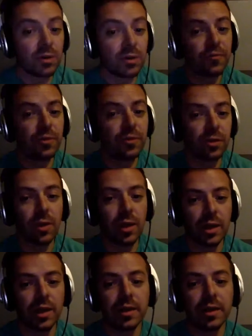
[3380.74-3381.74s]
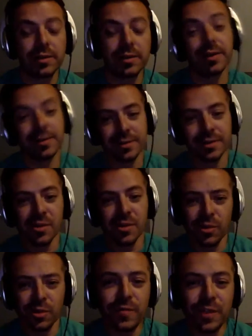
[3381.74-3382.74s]
were for a while, yeah.
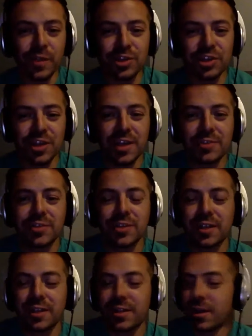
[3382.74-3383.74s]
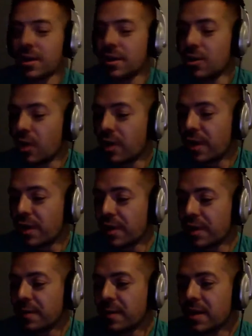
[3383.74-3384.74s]
When the VGAs were still on there. No, I
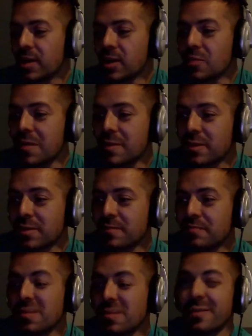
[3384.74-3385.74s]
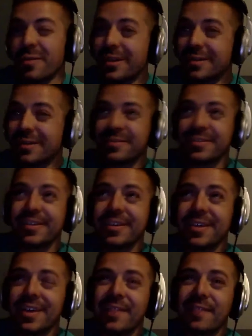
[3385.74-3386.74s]
think, you know, maybe
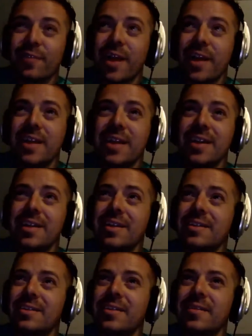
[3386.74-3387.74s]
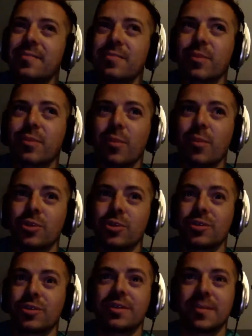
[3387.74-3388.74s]
for any promotion or
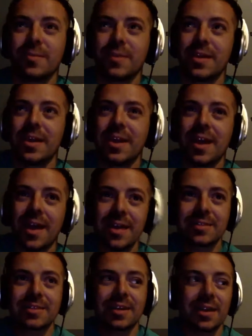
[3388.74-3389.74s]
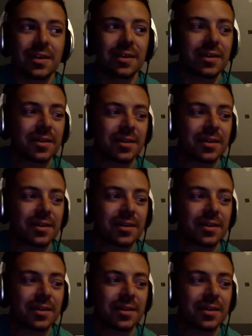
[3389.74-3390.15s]
something to be as to